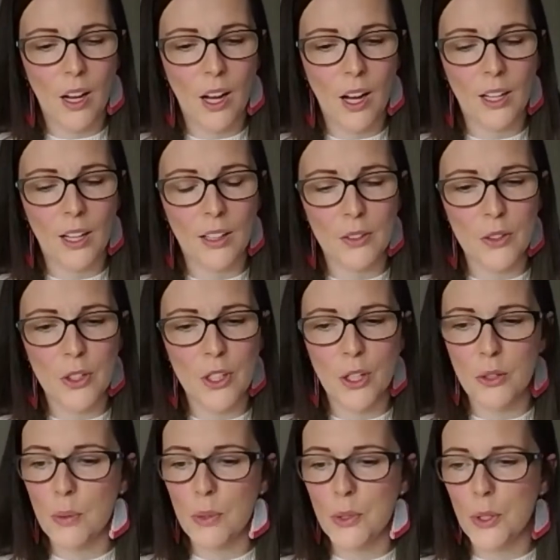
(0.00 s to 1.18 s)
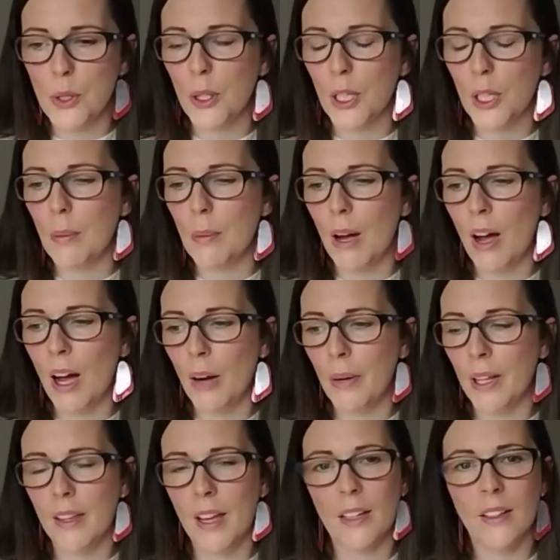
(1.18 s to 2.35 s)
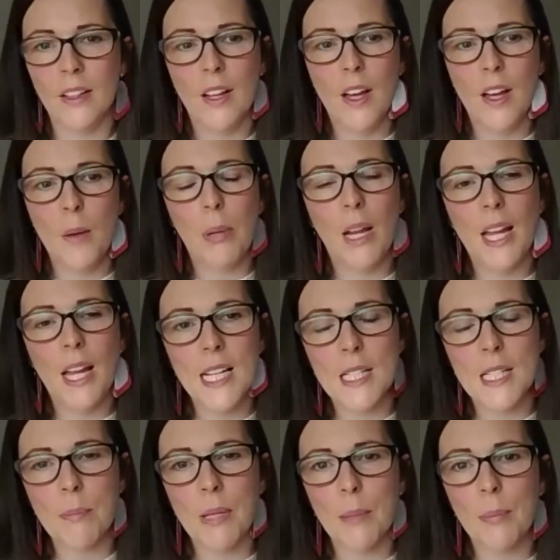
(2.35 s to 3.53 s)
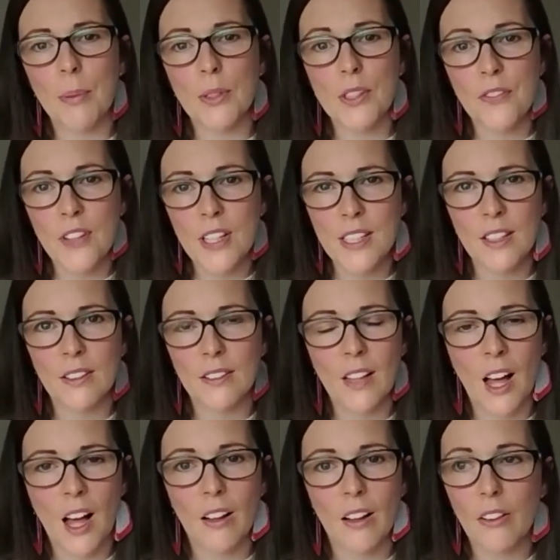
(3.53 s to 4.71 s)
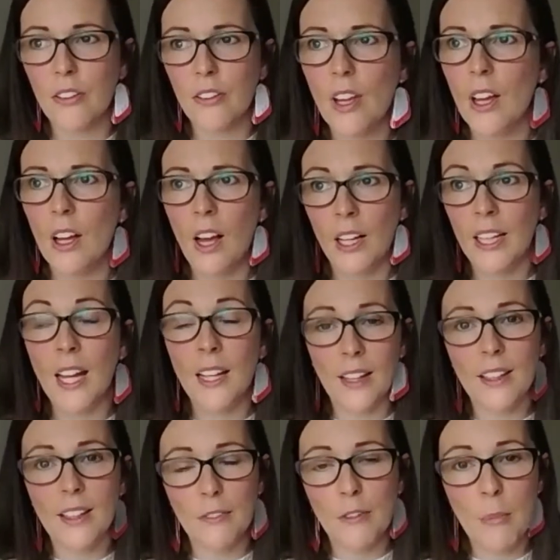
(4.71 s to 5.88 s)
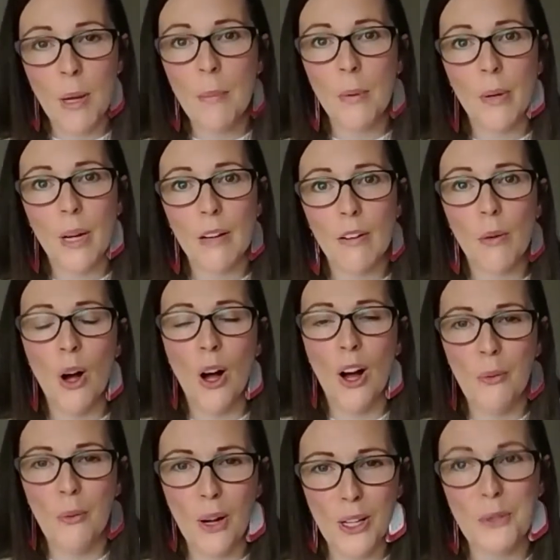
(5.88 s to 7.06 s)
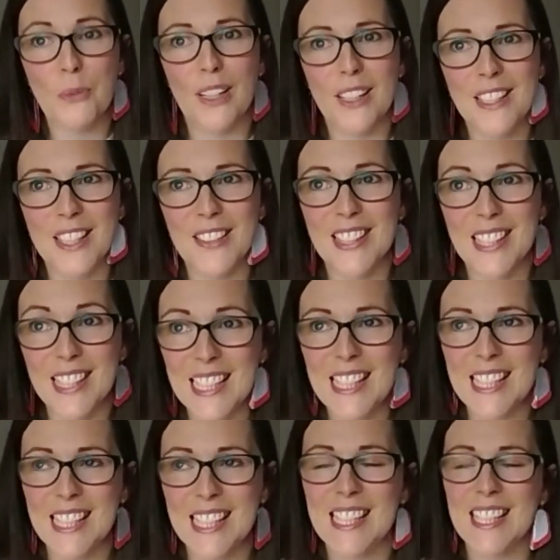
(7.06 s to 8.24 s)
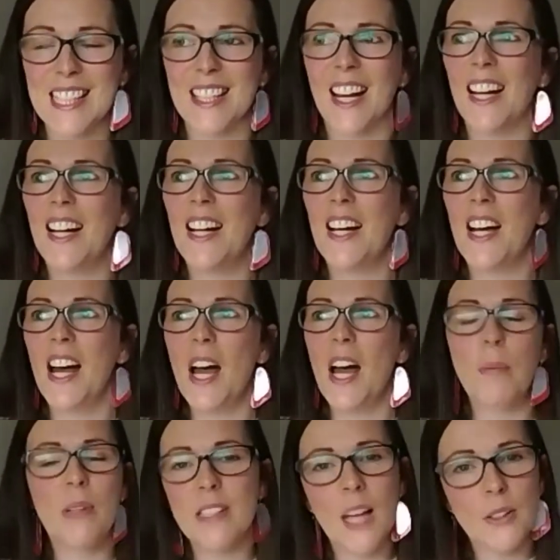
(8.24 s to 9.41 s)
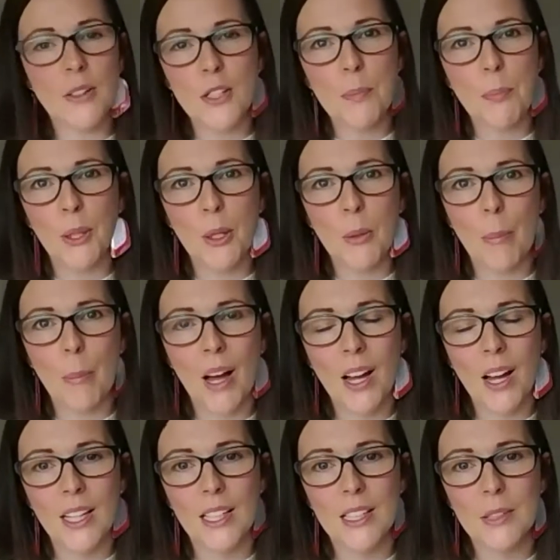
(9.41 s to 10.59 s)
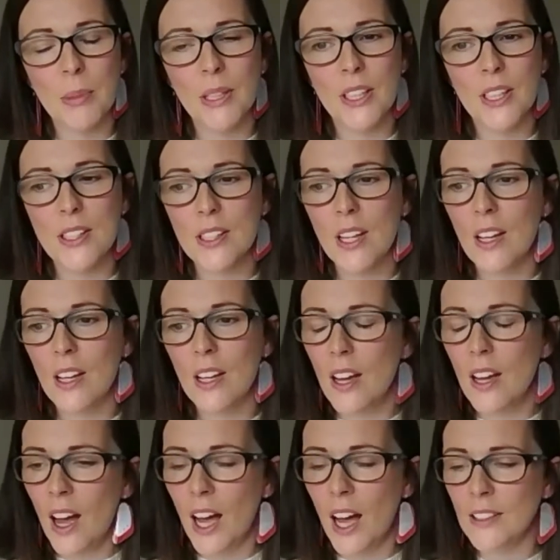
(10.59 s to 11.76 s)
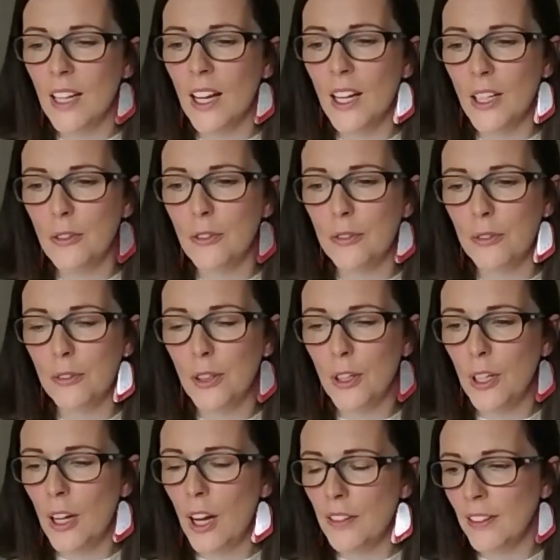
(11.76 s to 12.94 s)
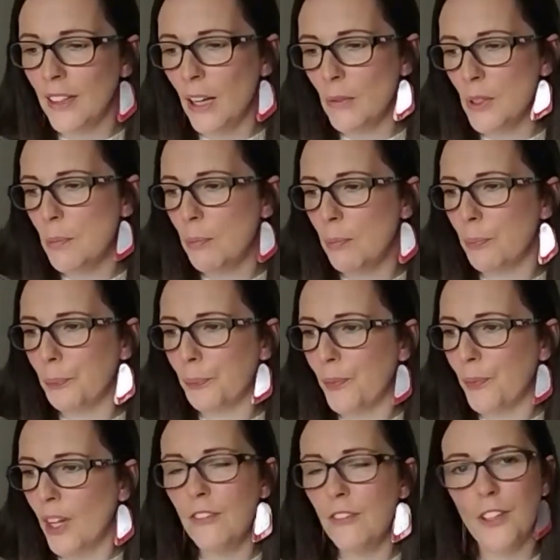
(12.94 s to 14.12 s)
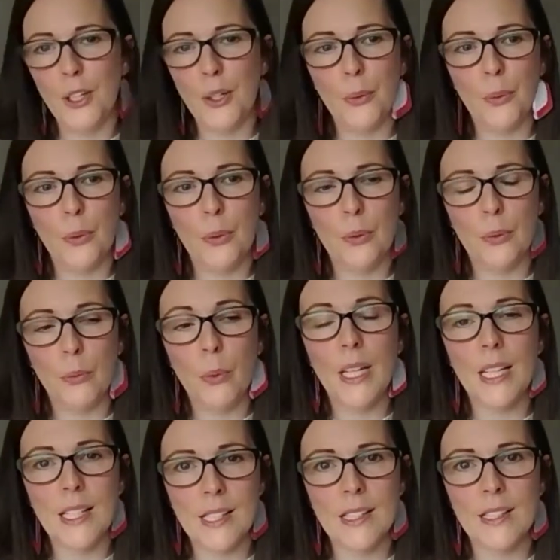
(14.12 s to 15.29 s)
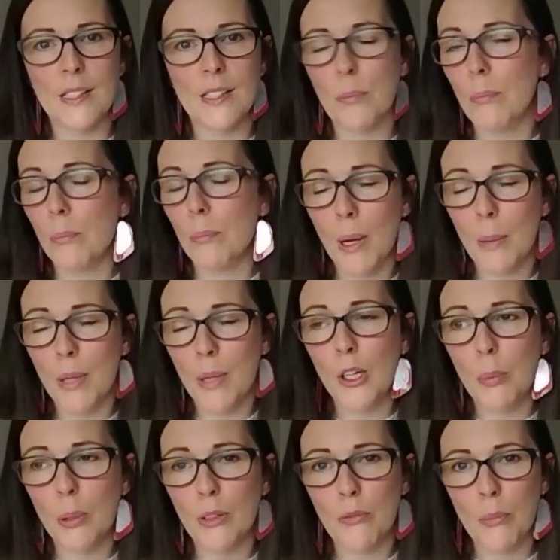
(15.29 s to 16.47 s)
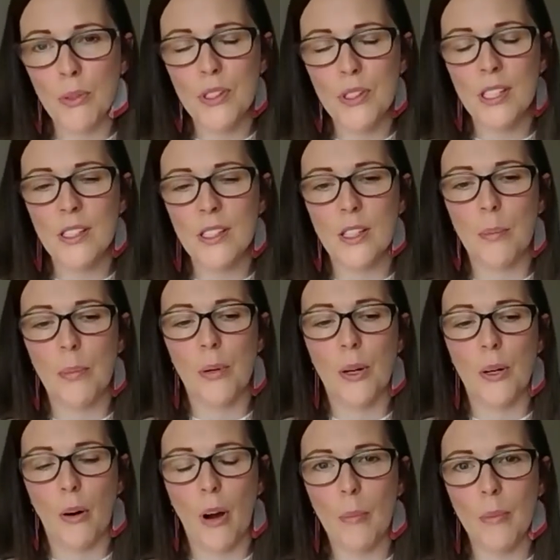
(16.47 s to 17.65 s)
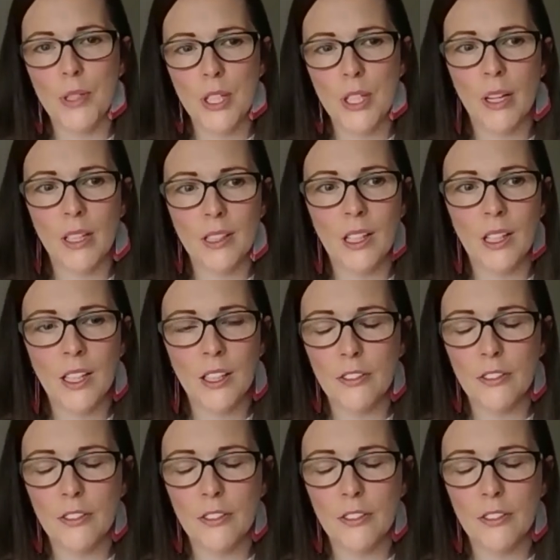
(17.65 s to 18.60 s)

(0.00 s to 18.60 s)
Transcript: and she was talking about how it then played into people's physical health. Again, I can remember where I was whilst I was listening to that, because that just blew my mind, because I think that was a few weeks into, maybe a couple of months into the program. So I'd kind of